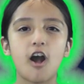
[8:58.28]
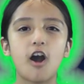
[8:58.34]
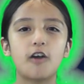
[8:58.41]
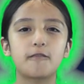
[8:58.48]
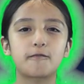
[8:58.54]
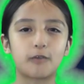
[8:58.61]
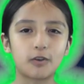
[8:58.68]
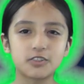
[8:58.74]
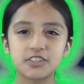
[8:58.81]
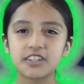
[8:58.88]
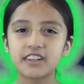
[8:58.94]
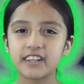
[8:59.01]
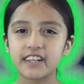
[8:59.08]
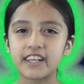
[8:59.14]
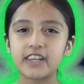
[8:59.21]

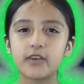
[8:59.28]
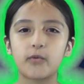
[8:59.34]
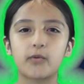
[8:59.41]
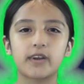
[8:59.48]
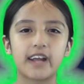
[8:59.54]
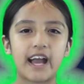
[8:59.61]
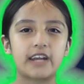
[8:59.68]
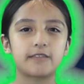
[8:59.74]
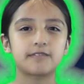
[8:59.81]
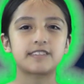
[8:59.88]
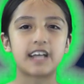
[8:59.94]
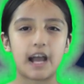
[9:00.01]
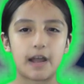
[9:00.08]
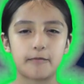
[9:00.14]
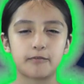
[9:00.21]
Unfortunately, we're out of
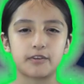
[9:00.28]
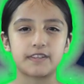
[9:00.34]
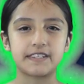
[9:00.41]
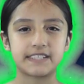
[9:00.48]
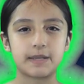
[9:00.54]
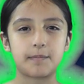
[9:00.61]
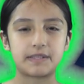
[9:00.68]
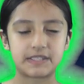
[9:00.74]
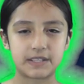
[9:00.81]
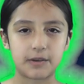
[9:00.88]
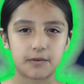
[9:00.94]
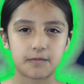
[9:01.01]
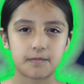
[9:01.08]
time for this episode.